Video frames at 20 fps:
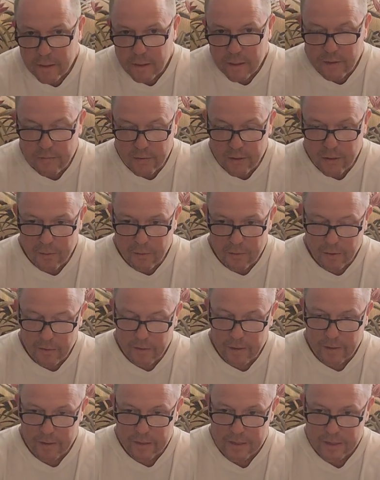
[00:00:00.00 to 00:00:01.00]
If you
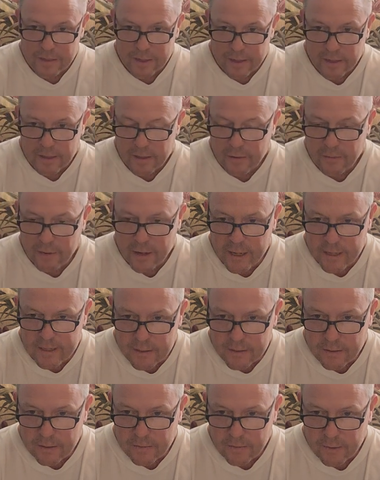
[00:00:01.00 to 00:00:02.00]
don't understand the grain
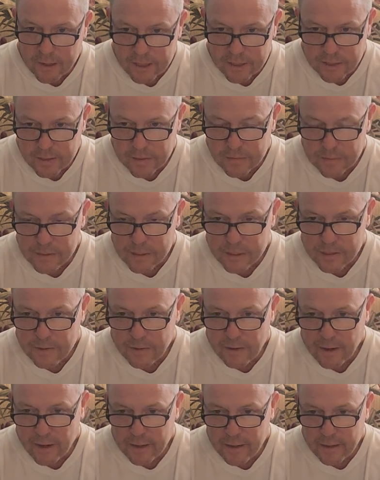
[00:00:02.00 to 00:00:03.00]
deal, Russia was
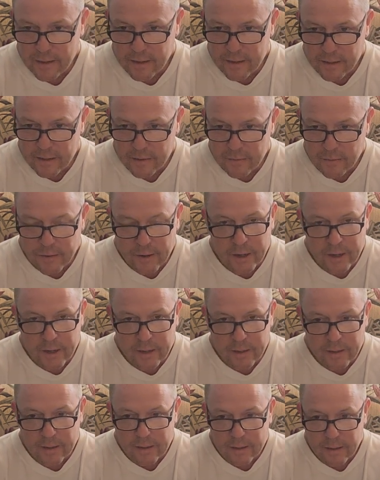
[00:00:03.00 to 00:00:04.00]
trying to get
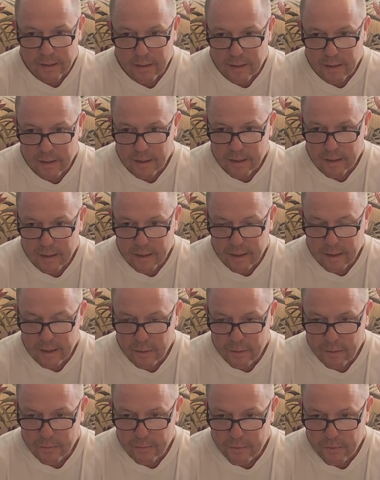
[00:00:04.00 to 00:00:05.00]
grain
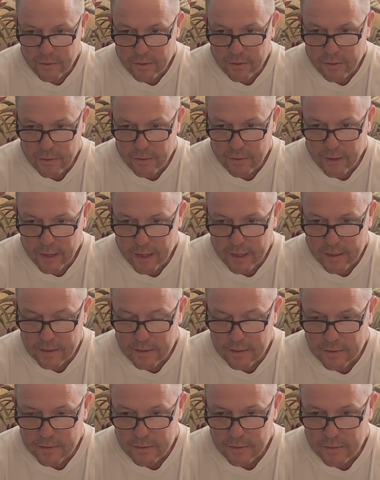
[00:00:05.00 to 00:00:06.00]
through Ukraine
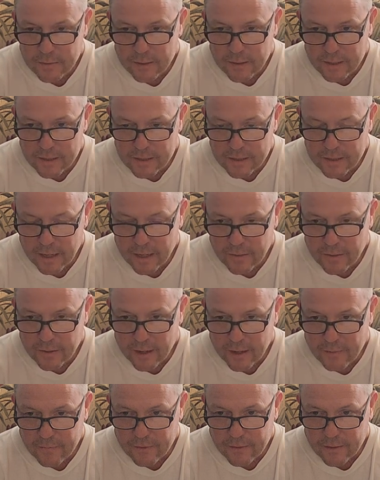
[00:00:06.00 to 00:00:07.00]
to South
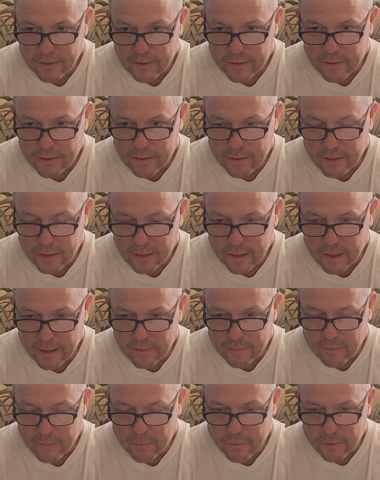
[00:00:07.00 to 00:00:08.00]
Africa and a lot
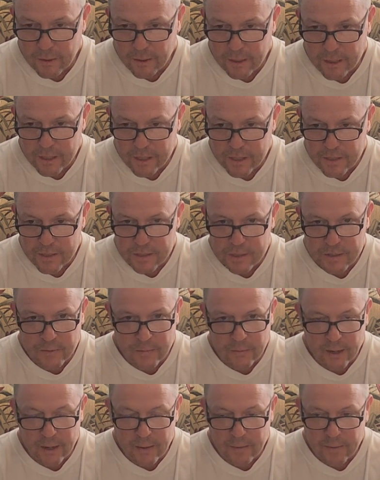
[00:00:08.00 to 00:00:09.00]
of poor nations
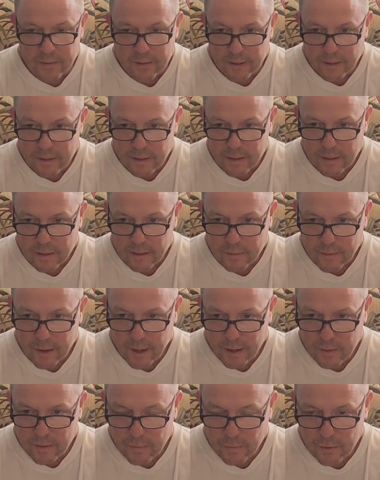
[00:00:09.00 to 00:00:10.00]
around the